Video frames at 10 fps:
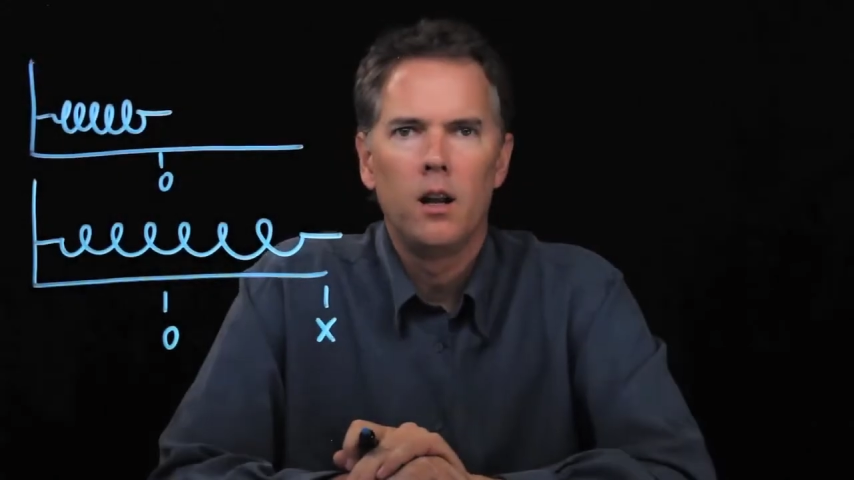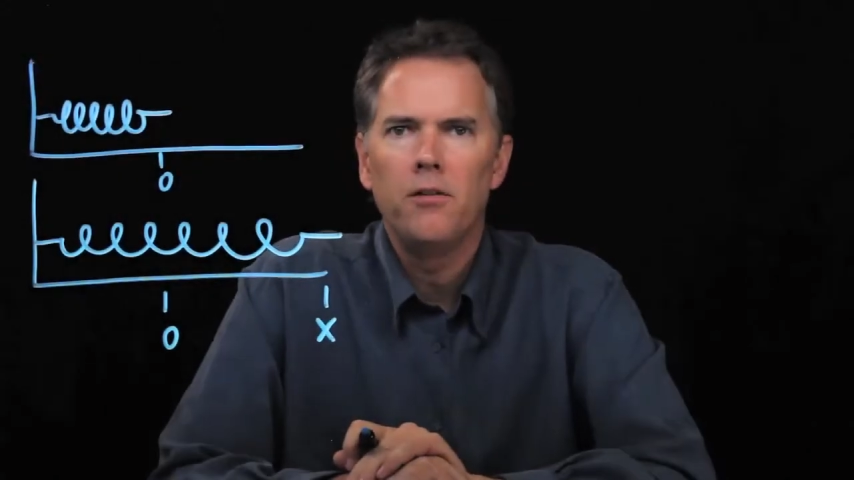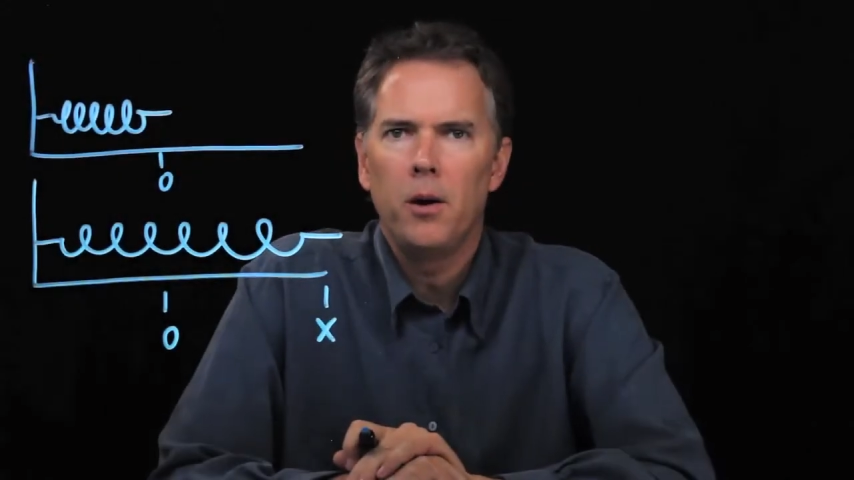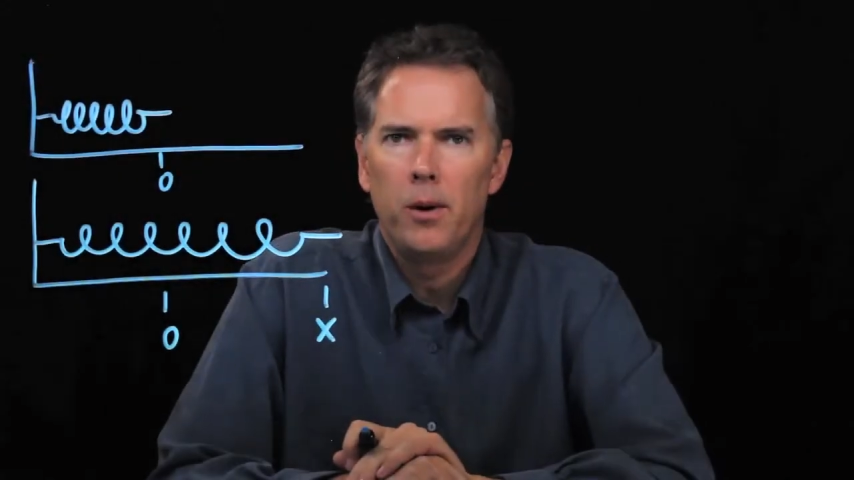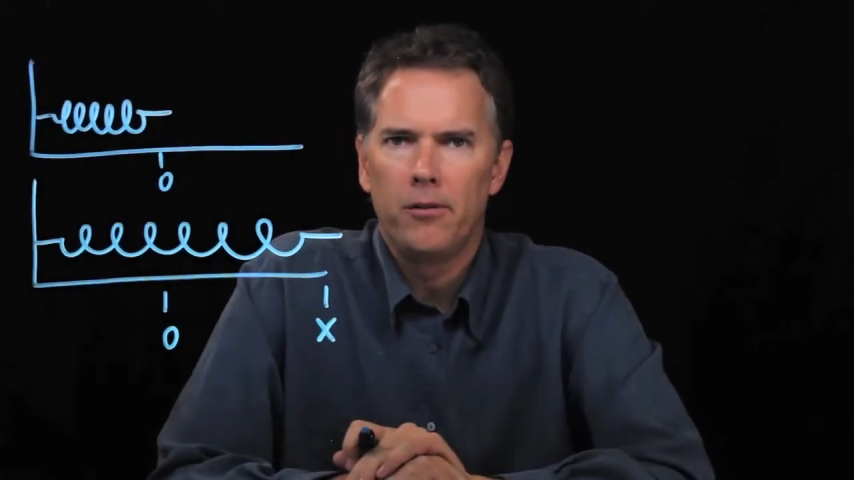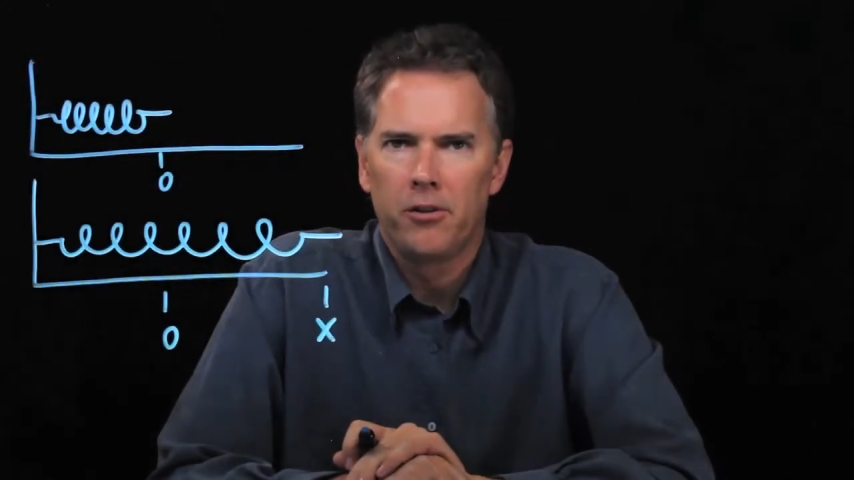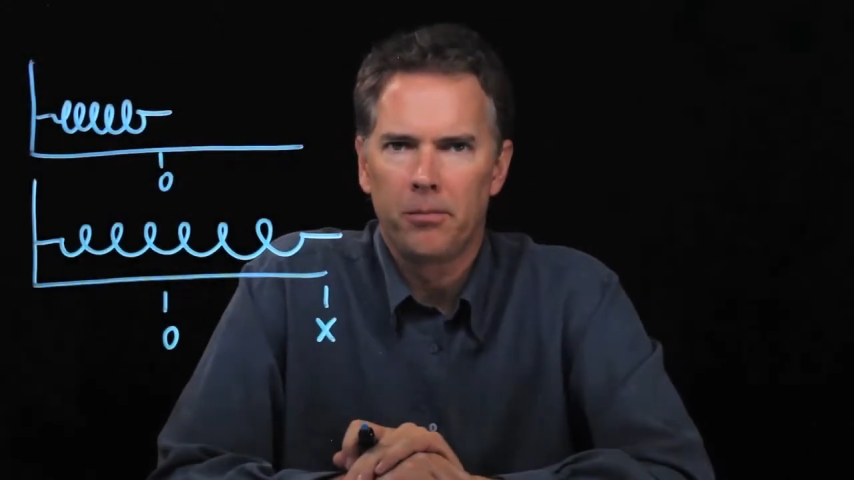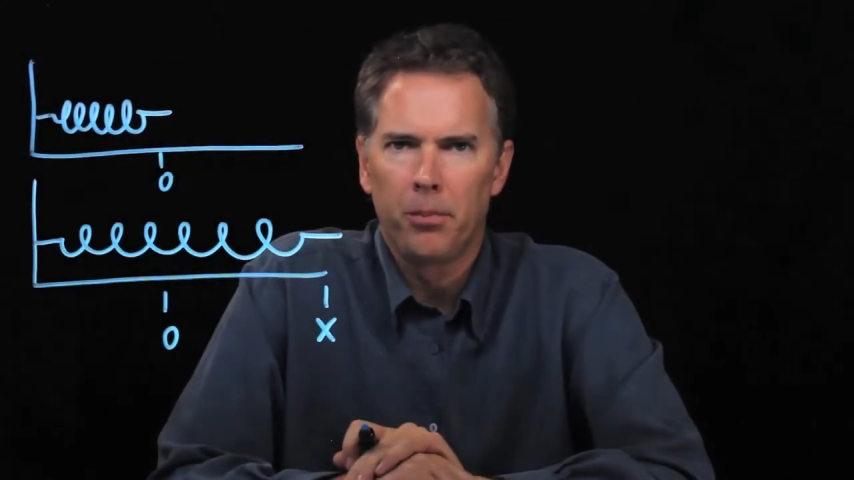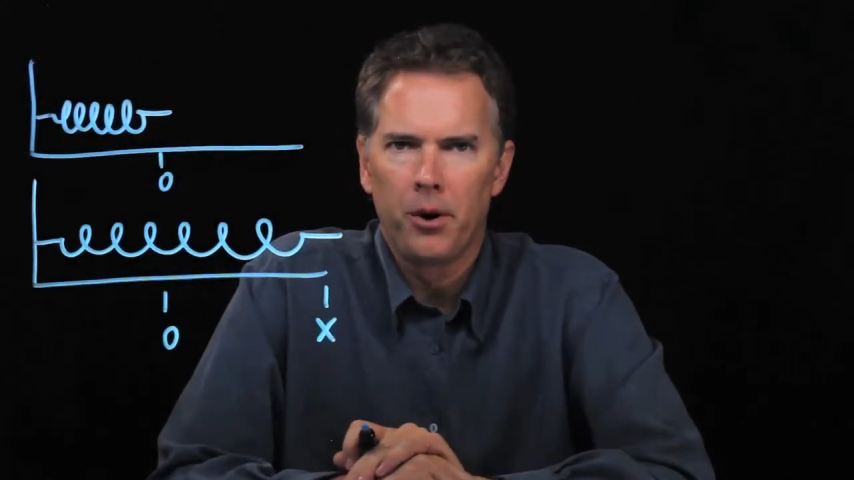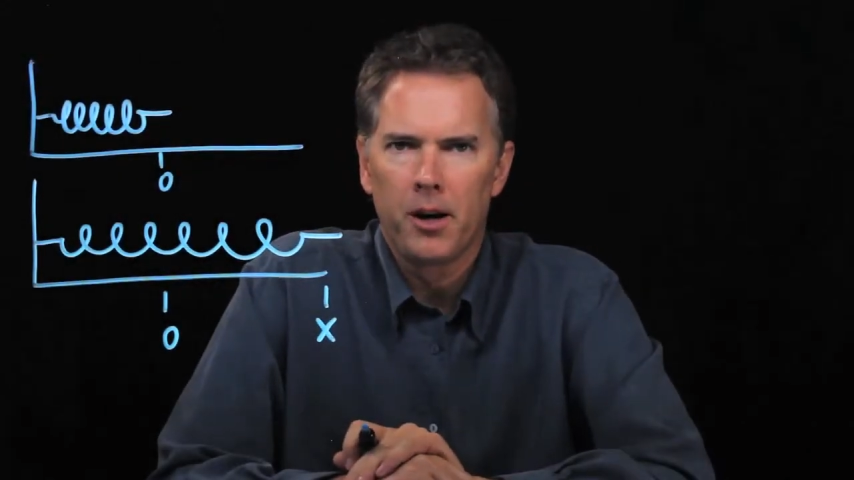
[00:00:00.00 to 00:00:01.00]
let's say we have a
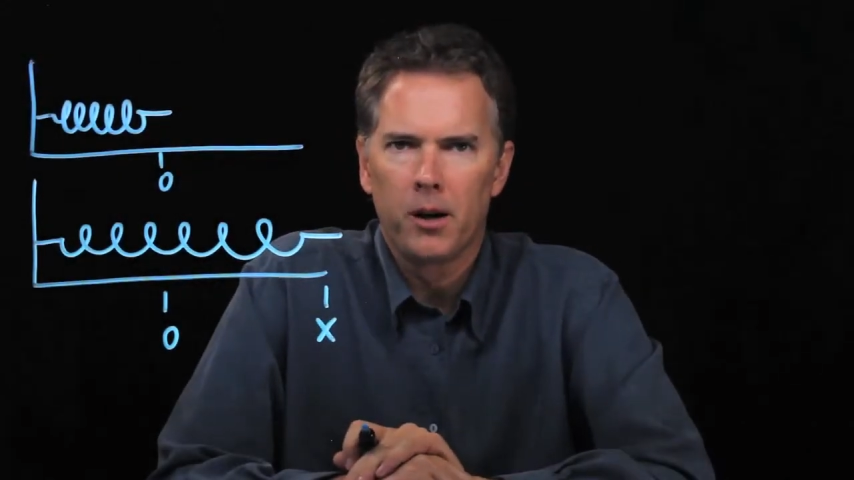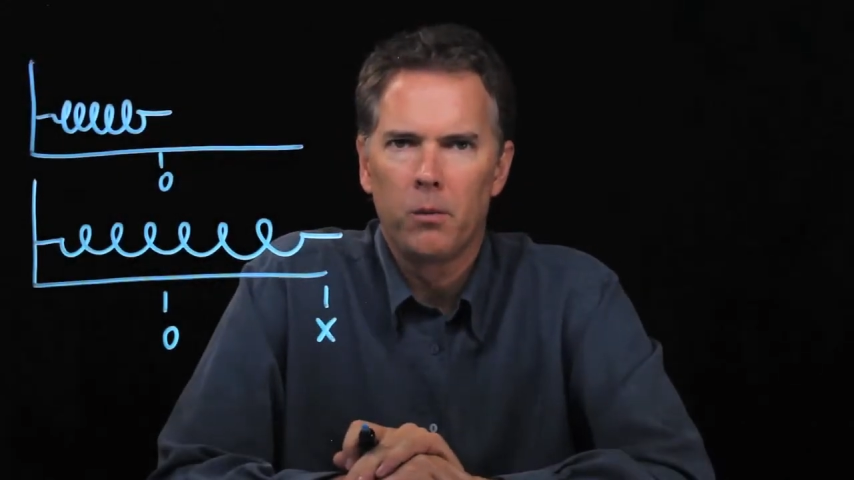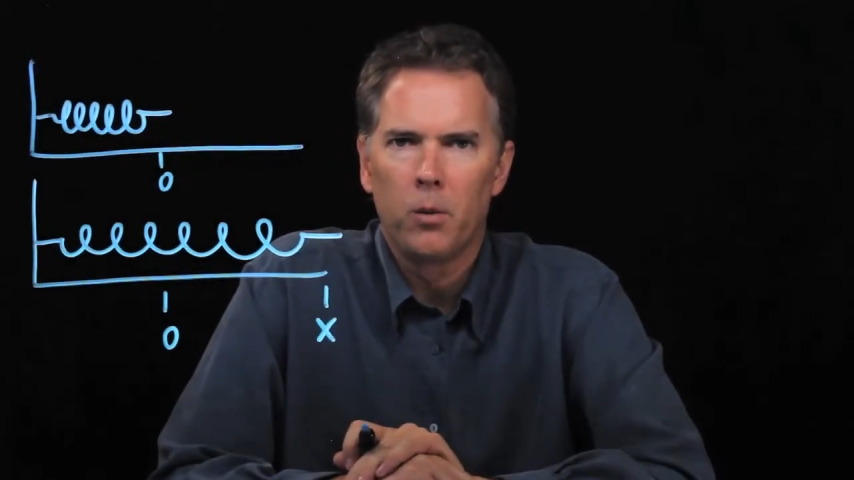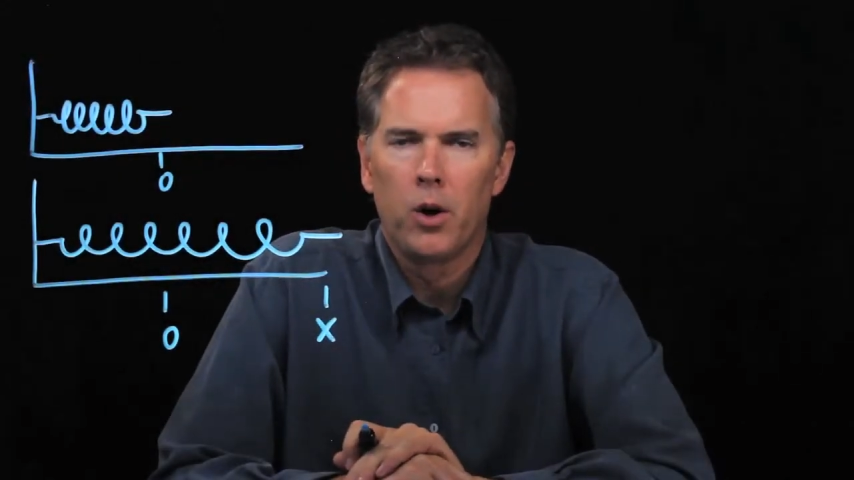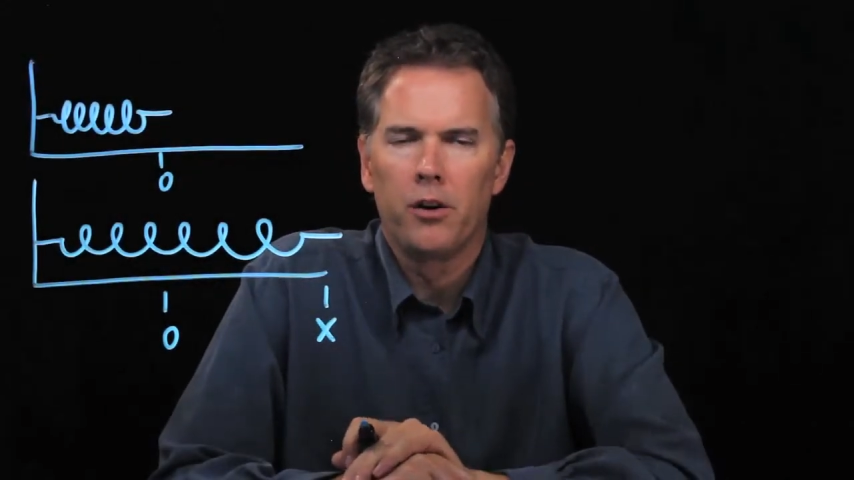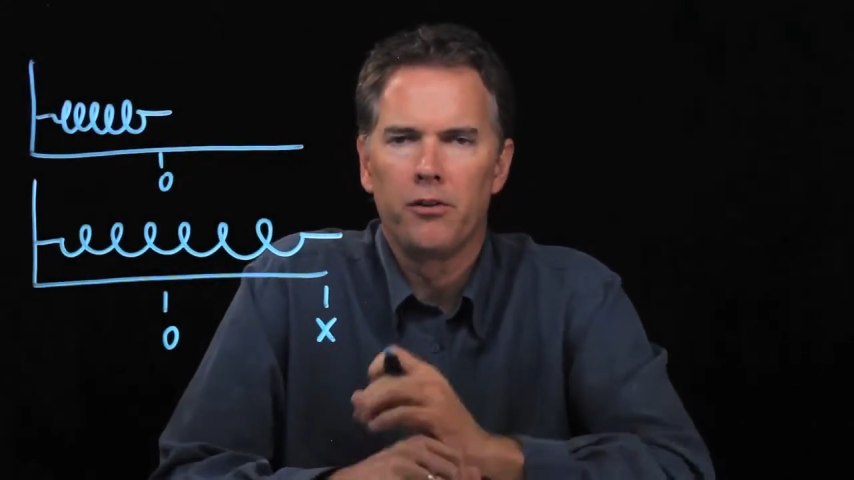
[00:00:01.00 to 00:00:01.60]
spring and we want to